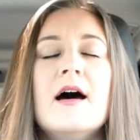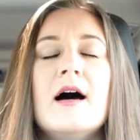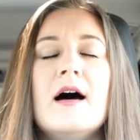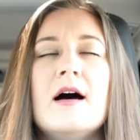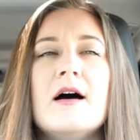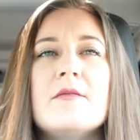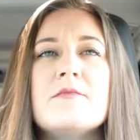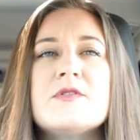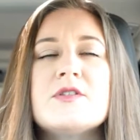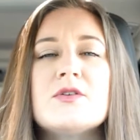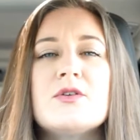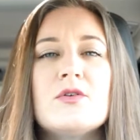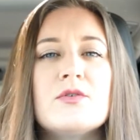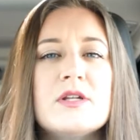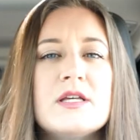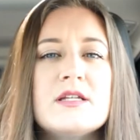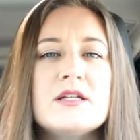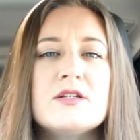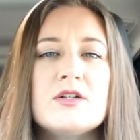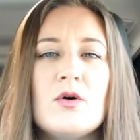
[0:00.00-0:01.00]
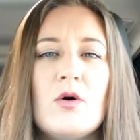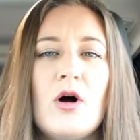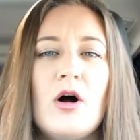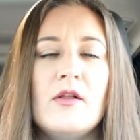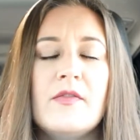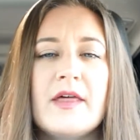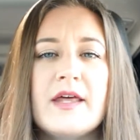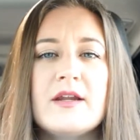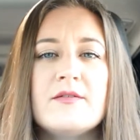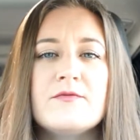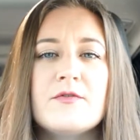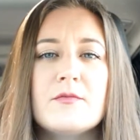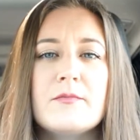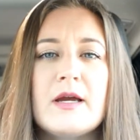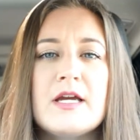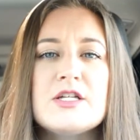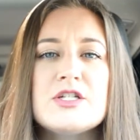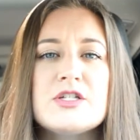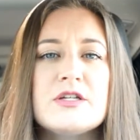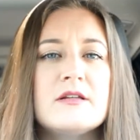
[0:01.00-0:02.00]
Um, so you'll need to know all that
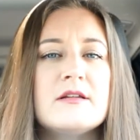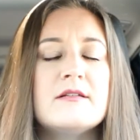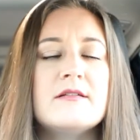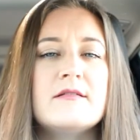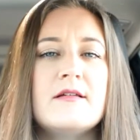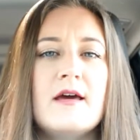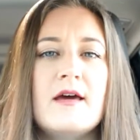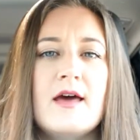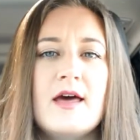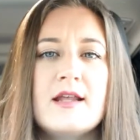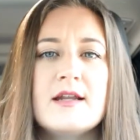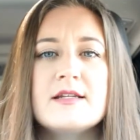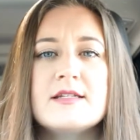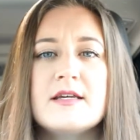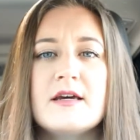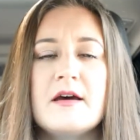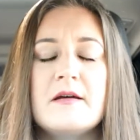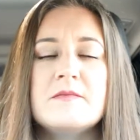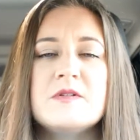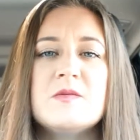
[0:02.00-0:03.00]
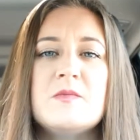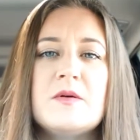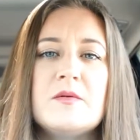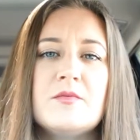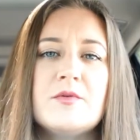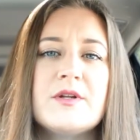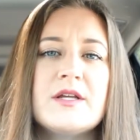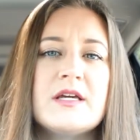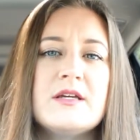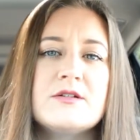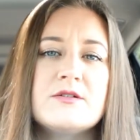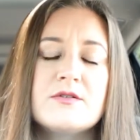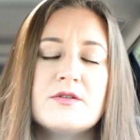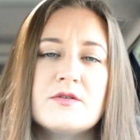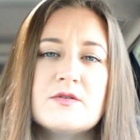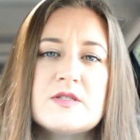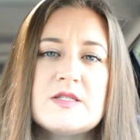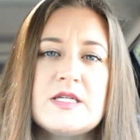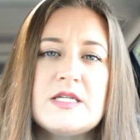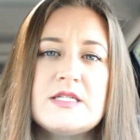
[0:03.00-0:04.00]
information ahead of time to be able to enter
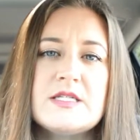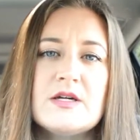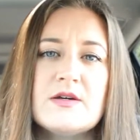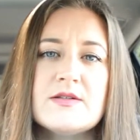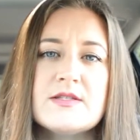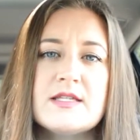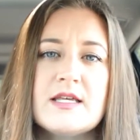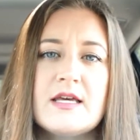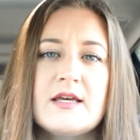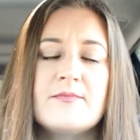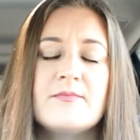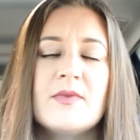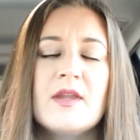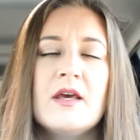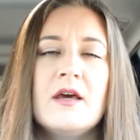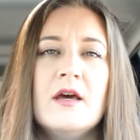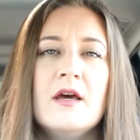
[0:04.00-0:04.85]
those details in.